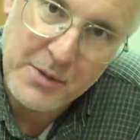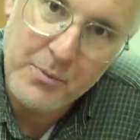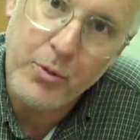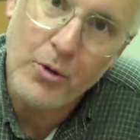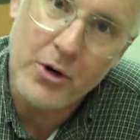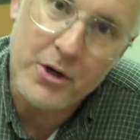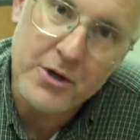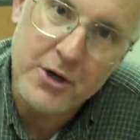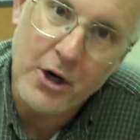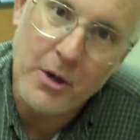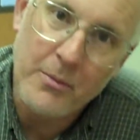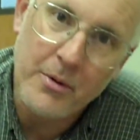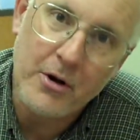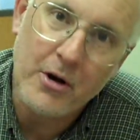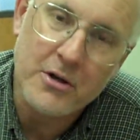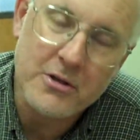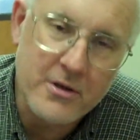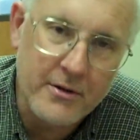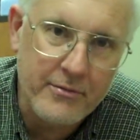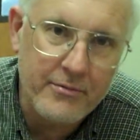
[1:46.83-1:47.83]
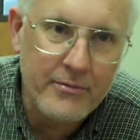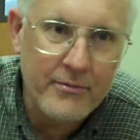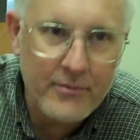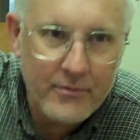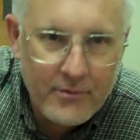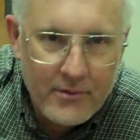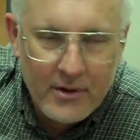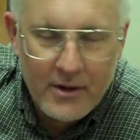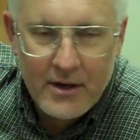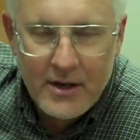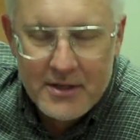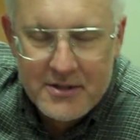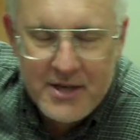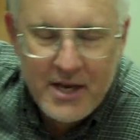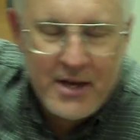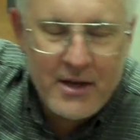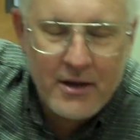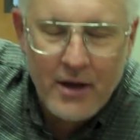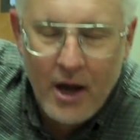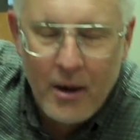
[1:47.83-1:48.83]
important to know because if, let's
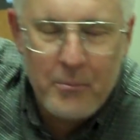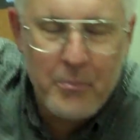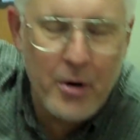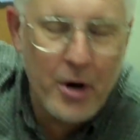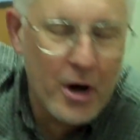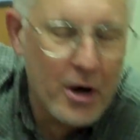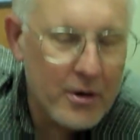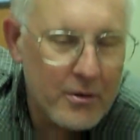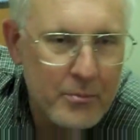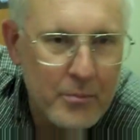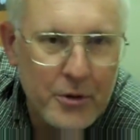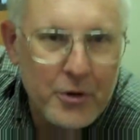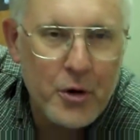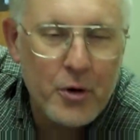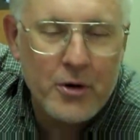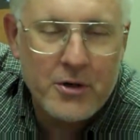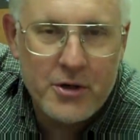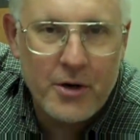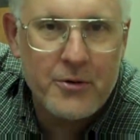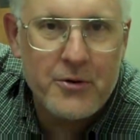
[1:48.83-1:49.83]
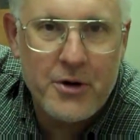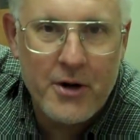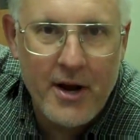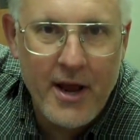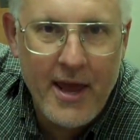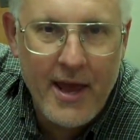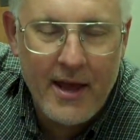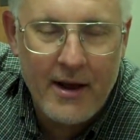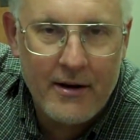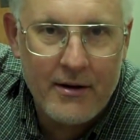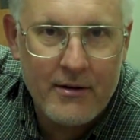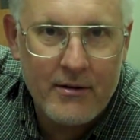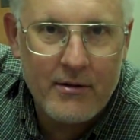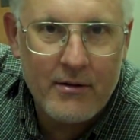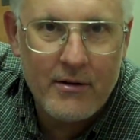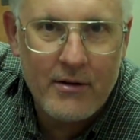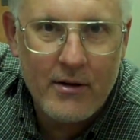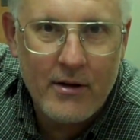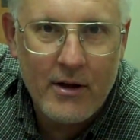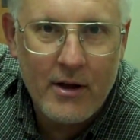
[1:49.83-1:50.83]
say, a bird manures on your head,
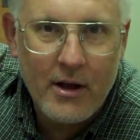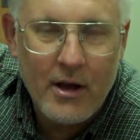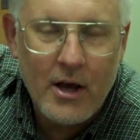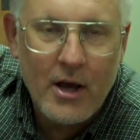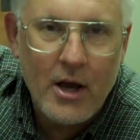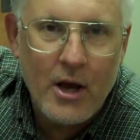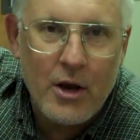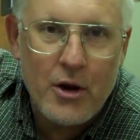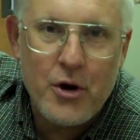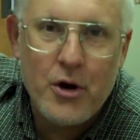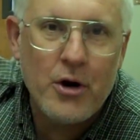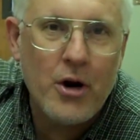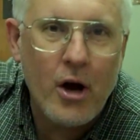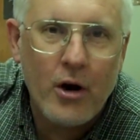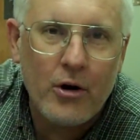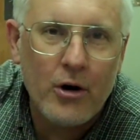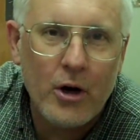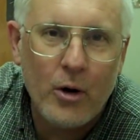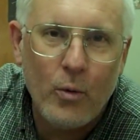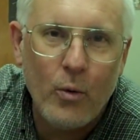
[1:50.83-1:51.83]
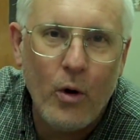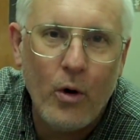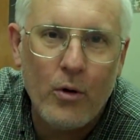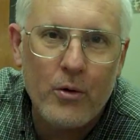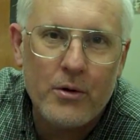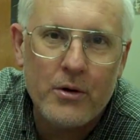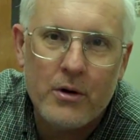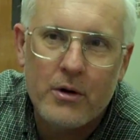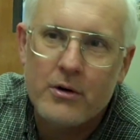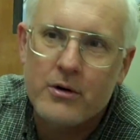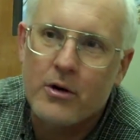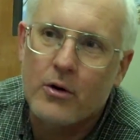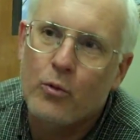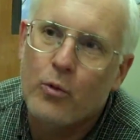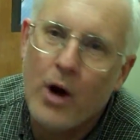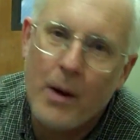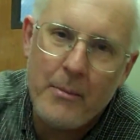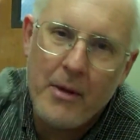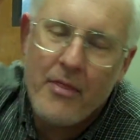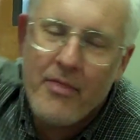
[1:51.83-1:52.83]
you're not going to want to
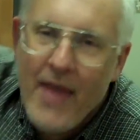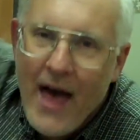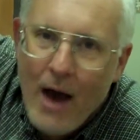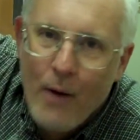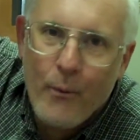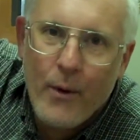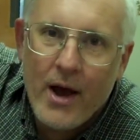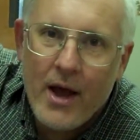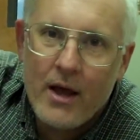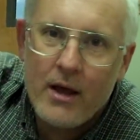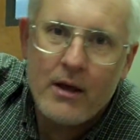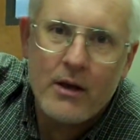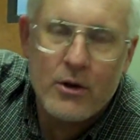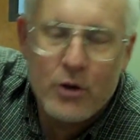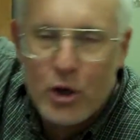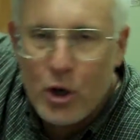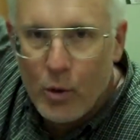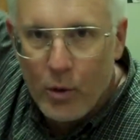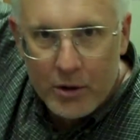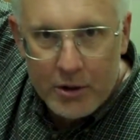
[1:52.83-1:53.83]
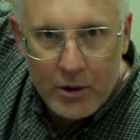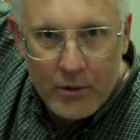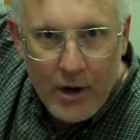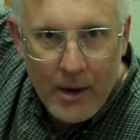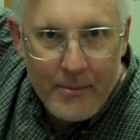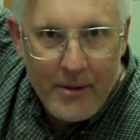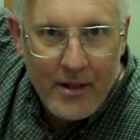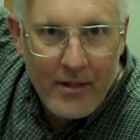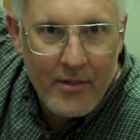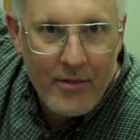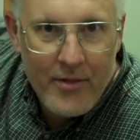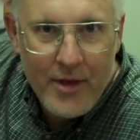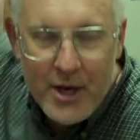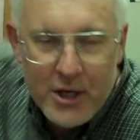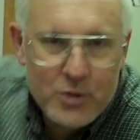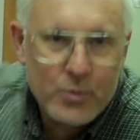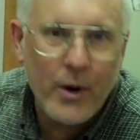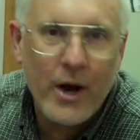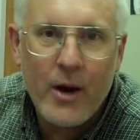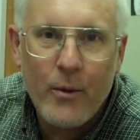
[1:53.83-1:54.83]
rub it that way. You'll want to rub it
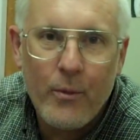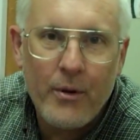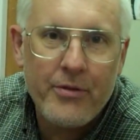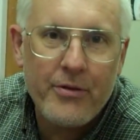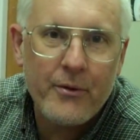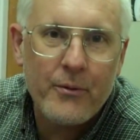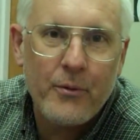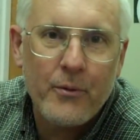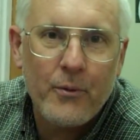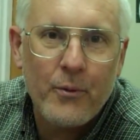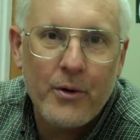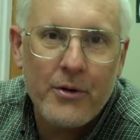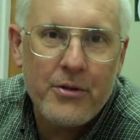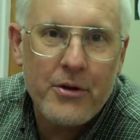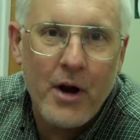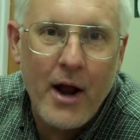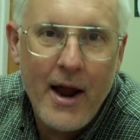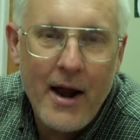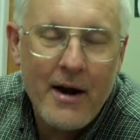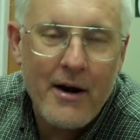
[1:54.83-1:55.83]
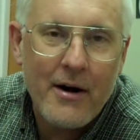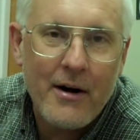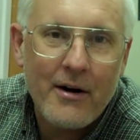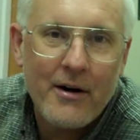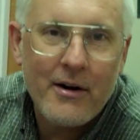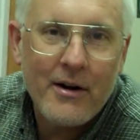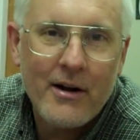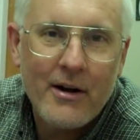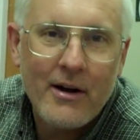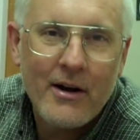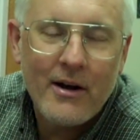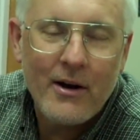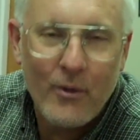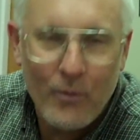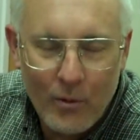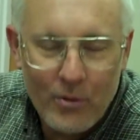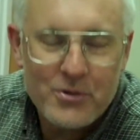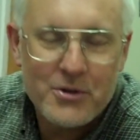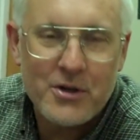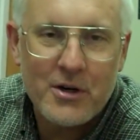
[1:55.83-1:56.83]
this way with your hair,
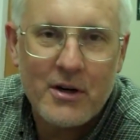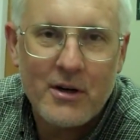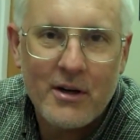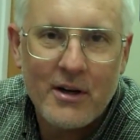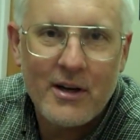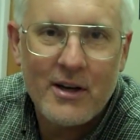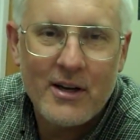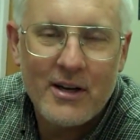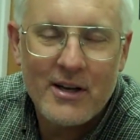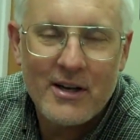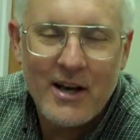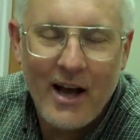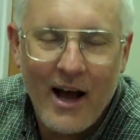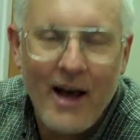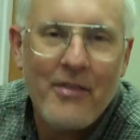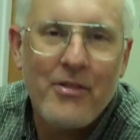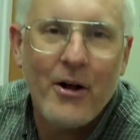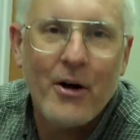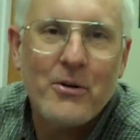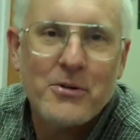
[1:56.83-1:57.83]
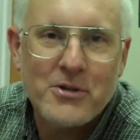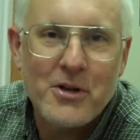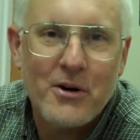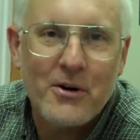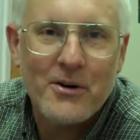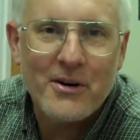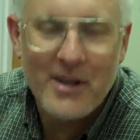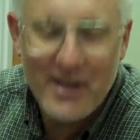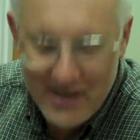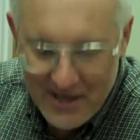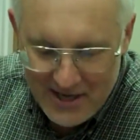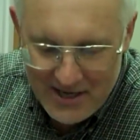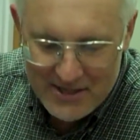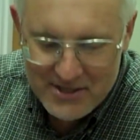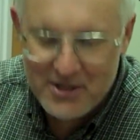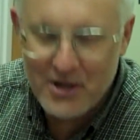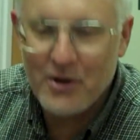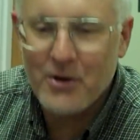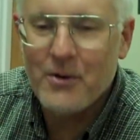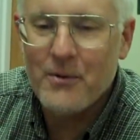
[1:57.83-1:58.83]
won't you? I thought so.
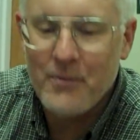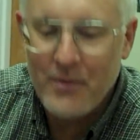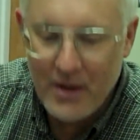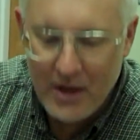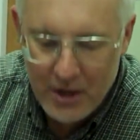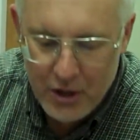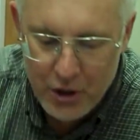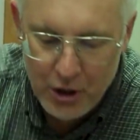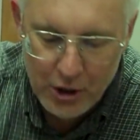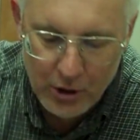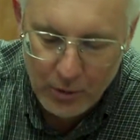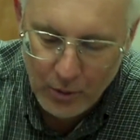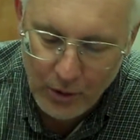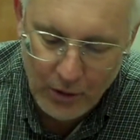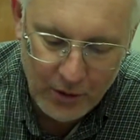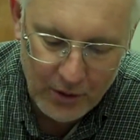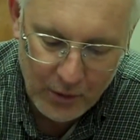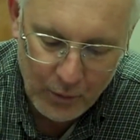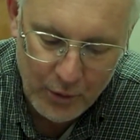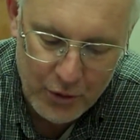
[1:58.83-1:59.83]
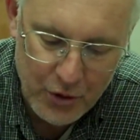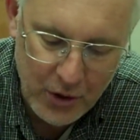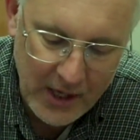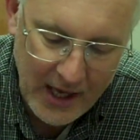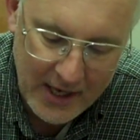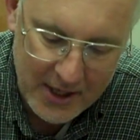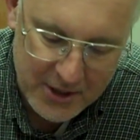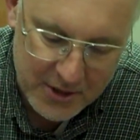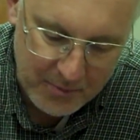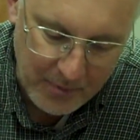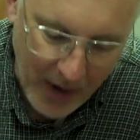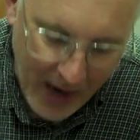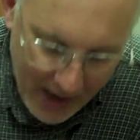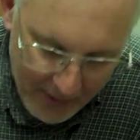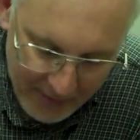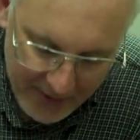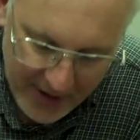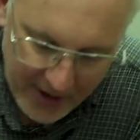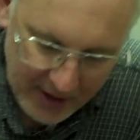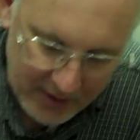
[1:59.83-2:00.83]
So you don't want, when you get a
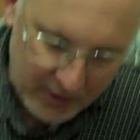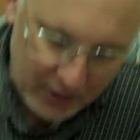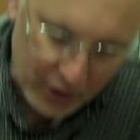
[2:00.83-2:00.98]
spot then,